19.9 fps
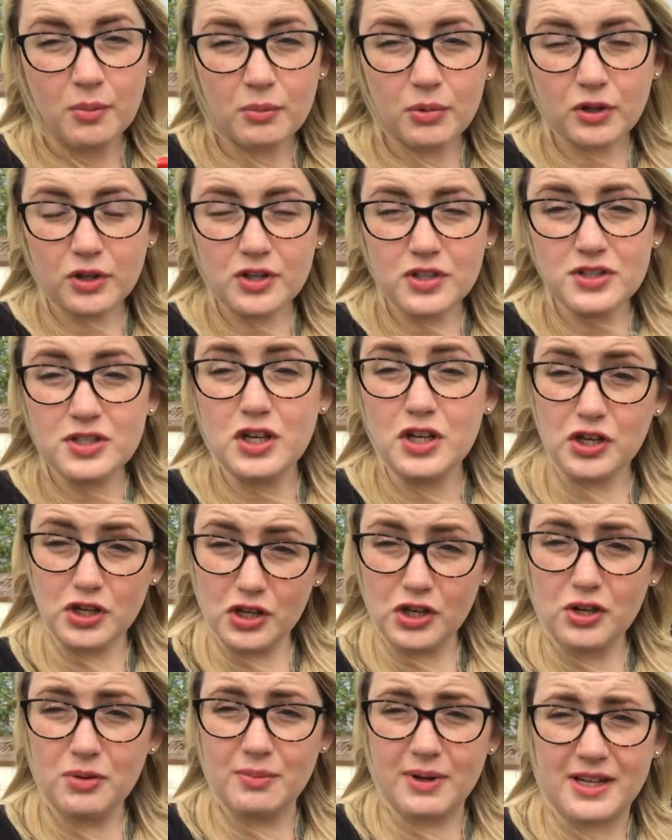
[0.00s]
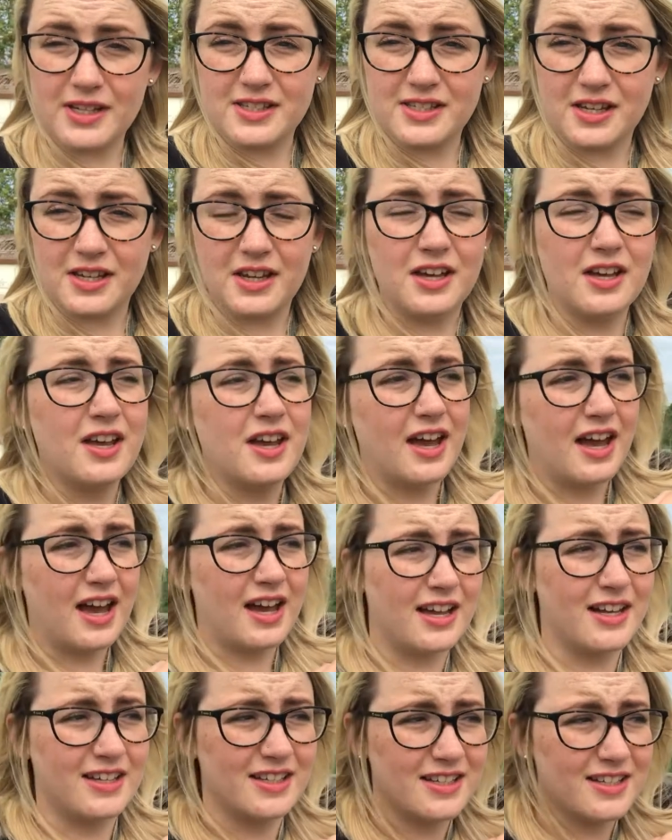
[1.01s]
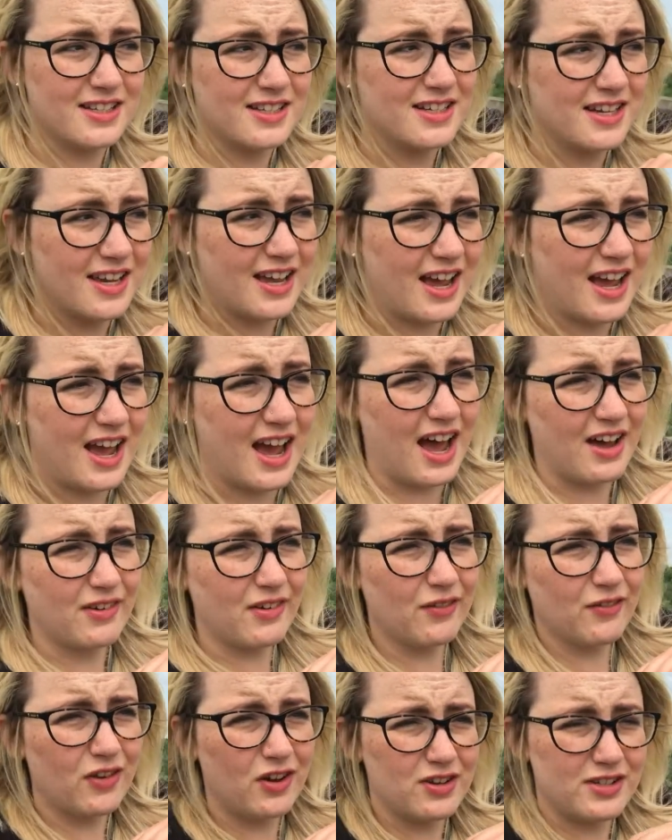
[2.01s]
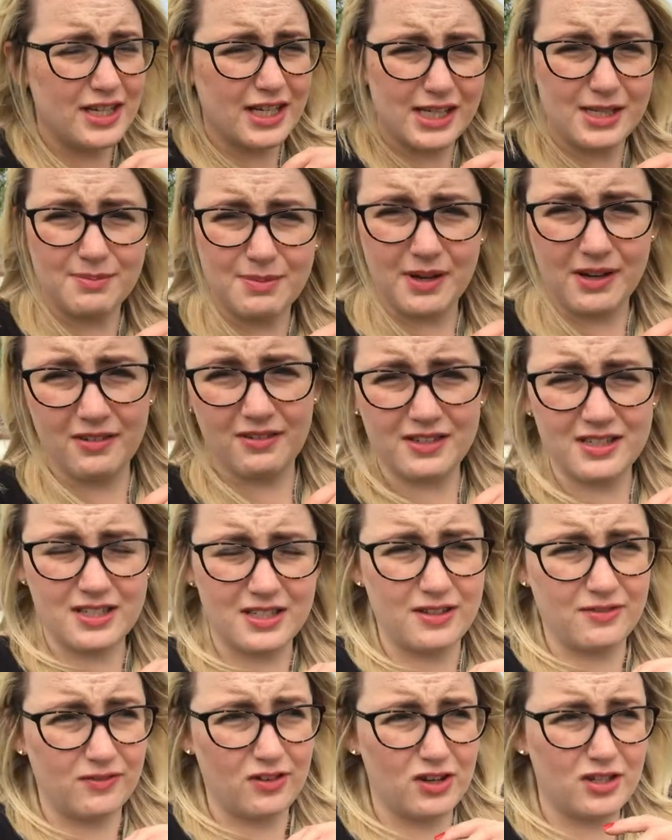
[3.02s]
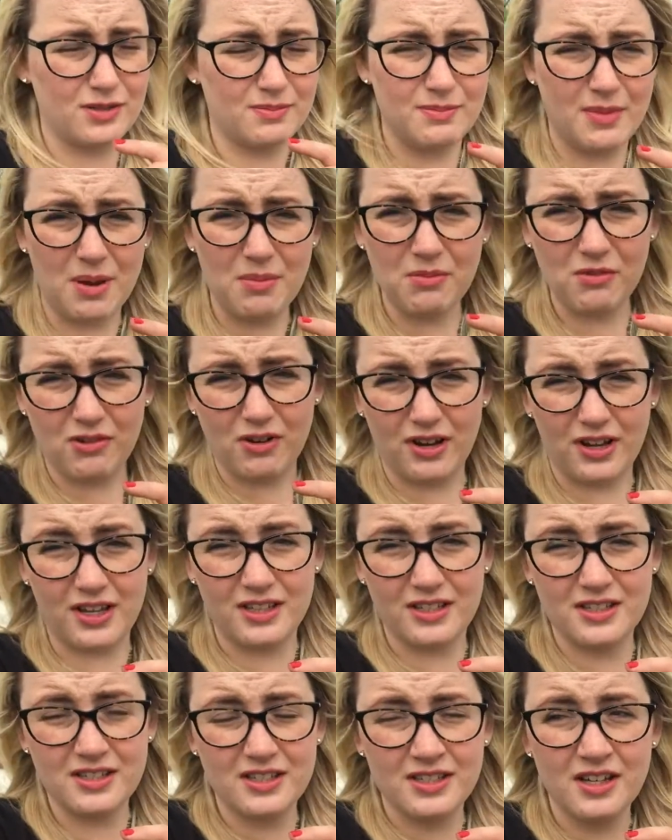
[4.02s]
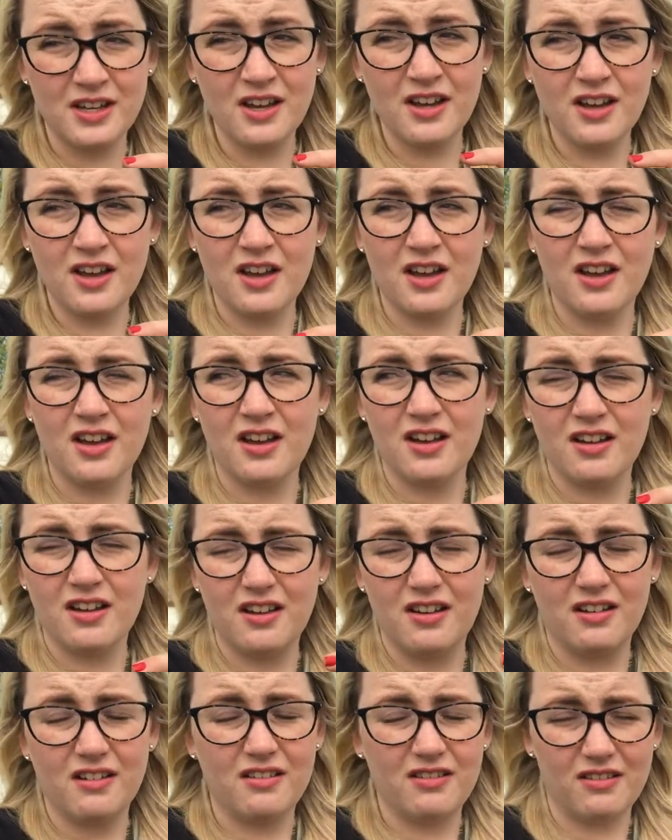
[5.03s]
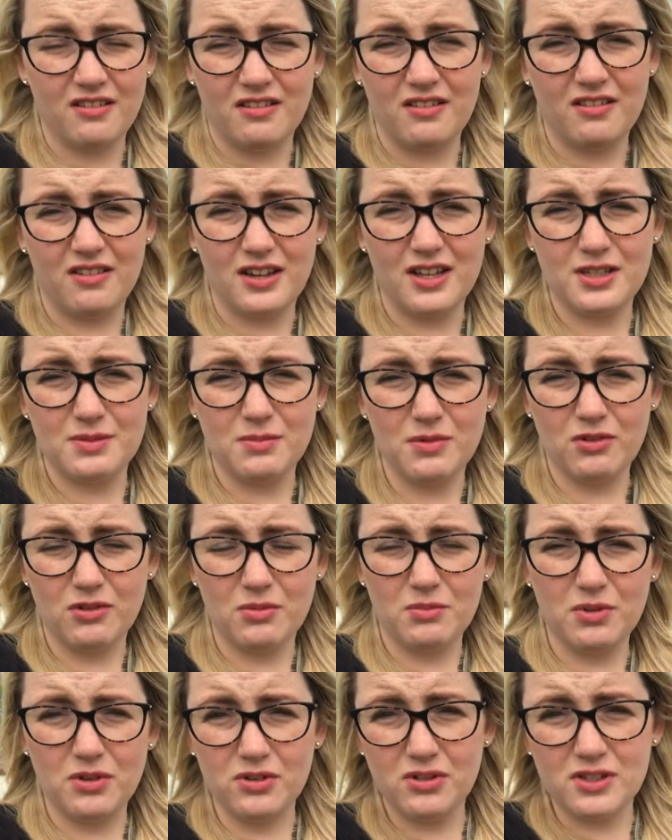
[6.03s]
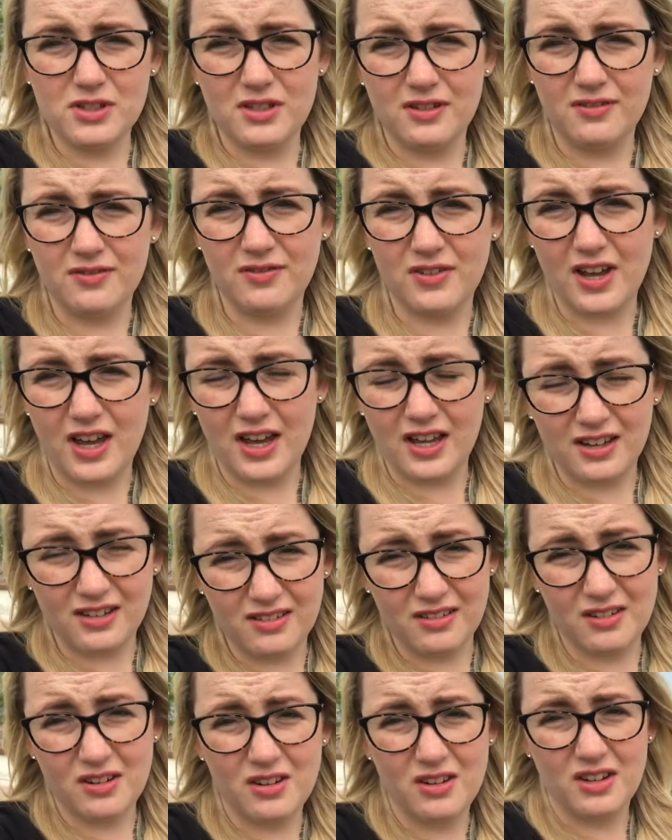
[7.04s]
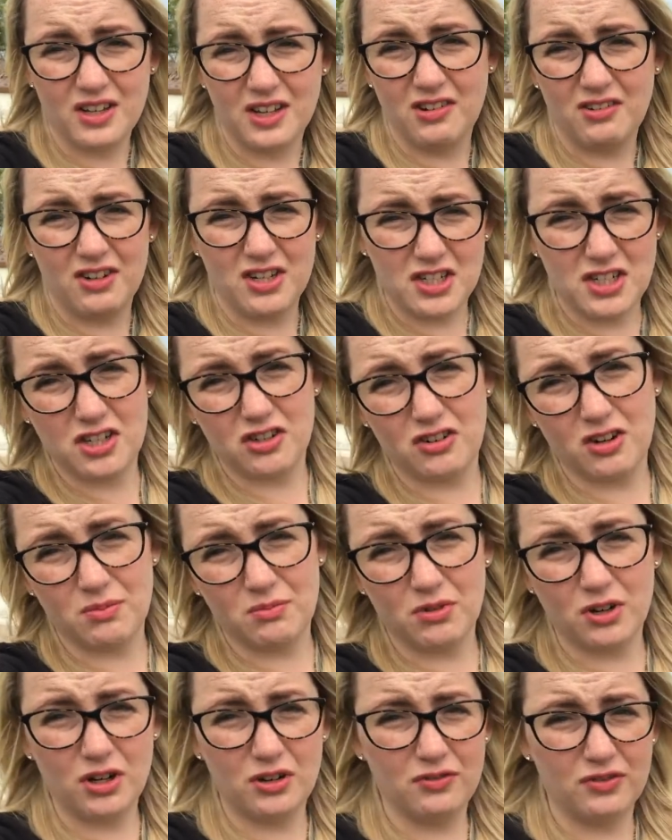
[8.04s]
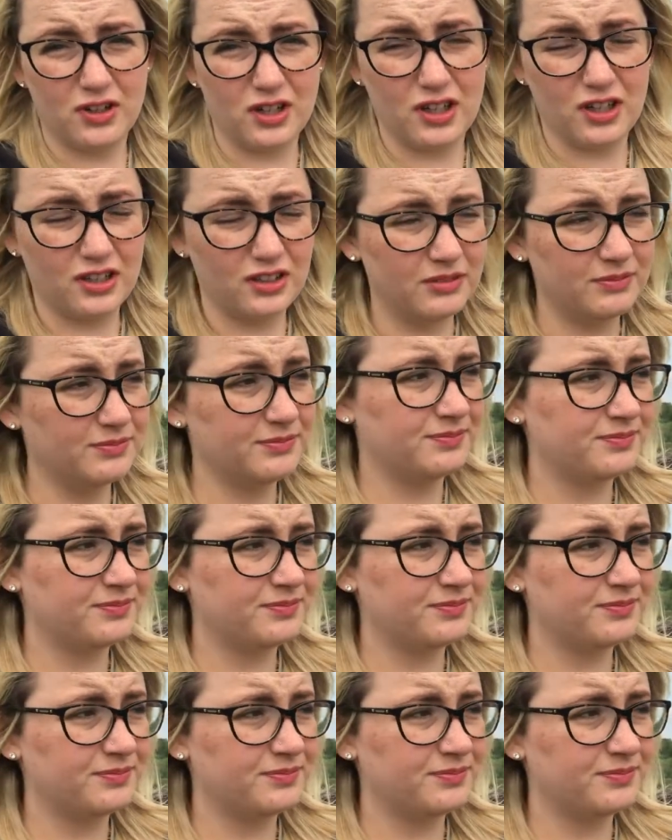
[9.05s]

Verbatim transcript: because you matter and having those experiences and those memories is more important than your Instagram profile.